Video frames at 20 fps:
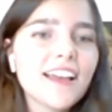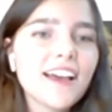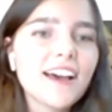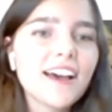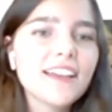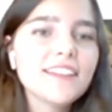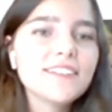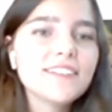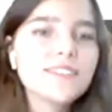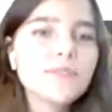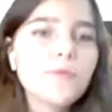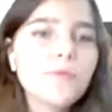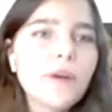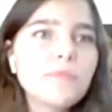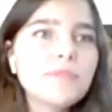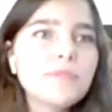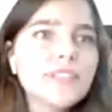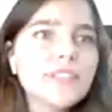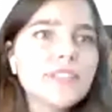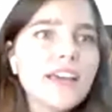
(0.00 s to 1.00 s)
there's a
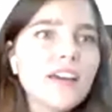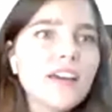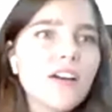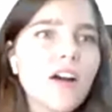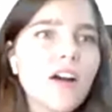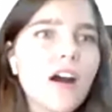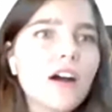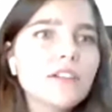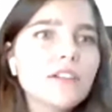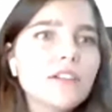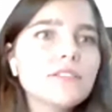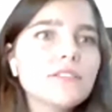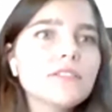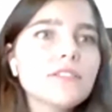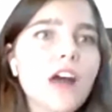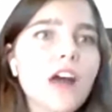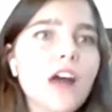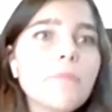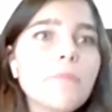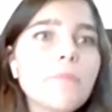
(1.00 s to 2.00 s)
website called
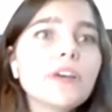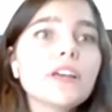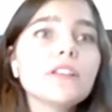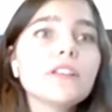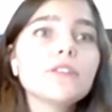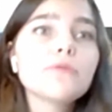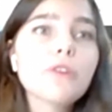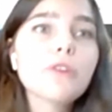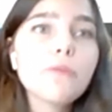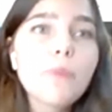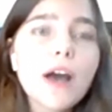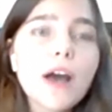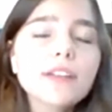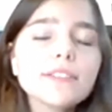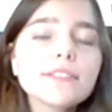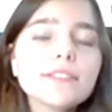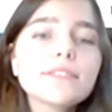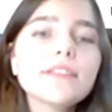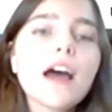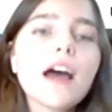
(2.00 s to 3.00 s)

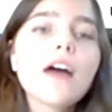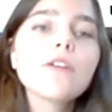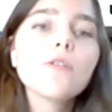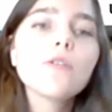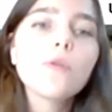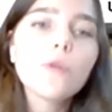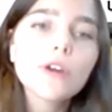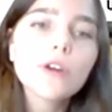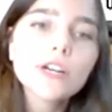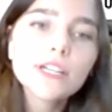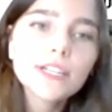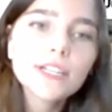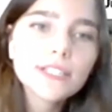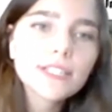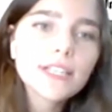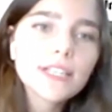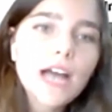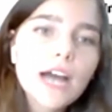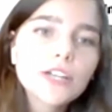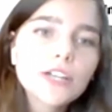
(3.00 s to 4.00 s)

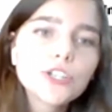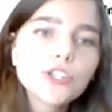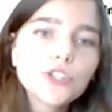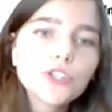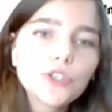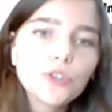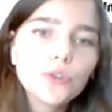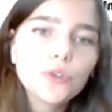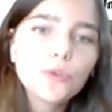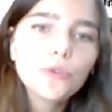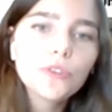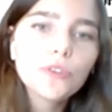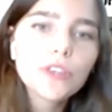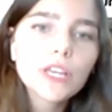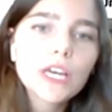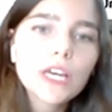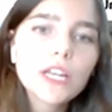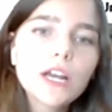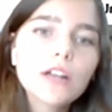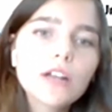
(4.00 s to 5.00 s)
stopkillerrobots.org/youth,
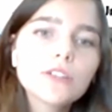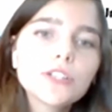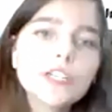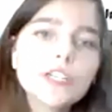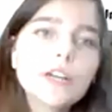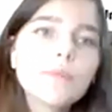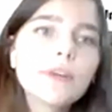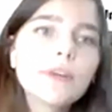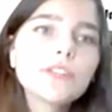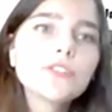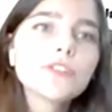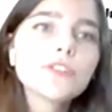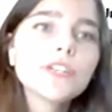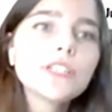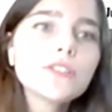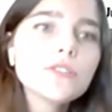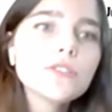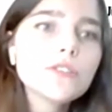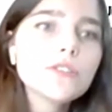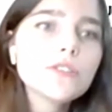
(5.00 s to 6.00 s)
and I'll share my
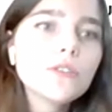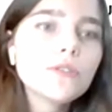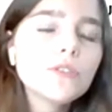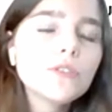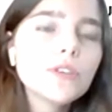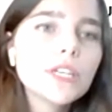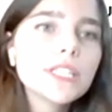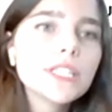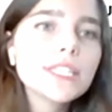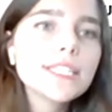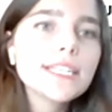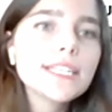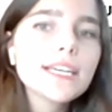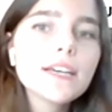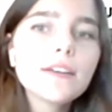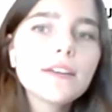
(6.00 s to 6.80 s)
screen so you can see it.